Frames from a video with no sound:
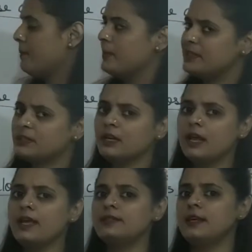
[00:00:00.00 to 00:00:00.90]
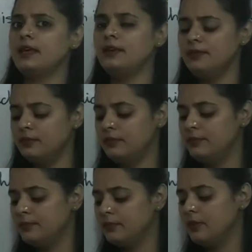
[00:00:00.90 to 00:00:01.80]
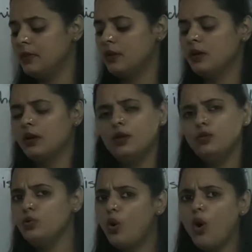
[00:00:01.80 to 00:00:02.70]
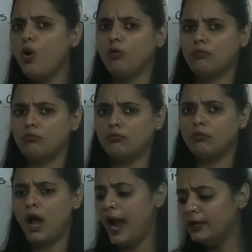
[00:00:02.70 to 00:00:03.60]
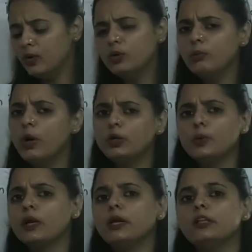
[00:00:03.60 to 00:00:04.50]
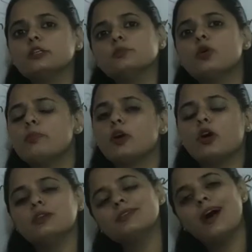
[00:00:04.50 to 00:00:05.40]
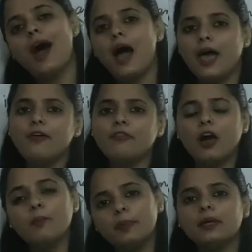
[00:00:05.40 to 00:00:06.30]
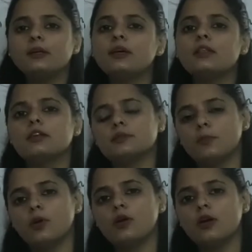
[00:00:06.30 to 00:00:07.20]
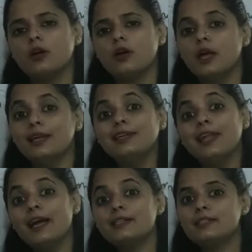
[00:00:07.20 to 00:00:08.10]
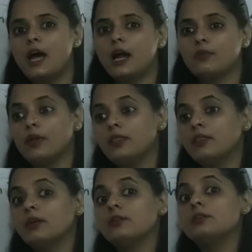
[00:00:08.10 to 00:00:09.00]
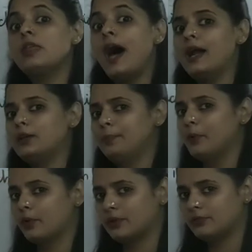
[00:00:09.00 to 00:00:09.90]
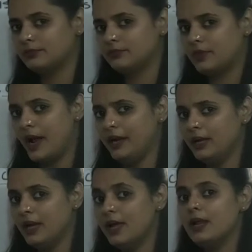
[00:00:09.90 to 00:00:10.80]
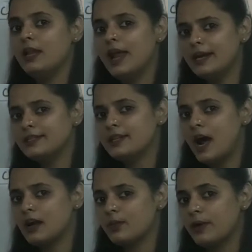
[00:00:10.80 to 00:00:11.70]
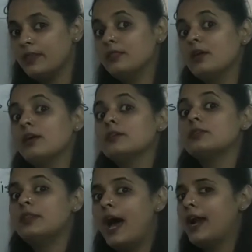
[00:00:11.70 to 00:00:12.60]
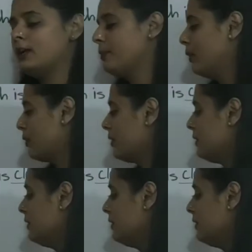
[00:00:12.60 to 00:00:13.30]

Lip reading: Mr. A say, no, I don't want to read this book because I have completed this book. Let's start with that book. Right? Let's start with that book.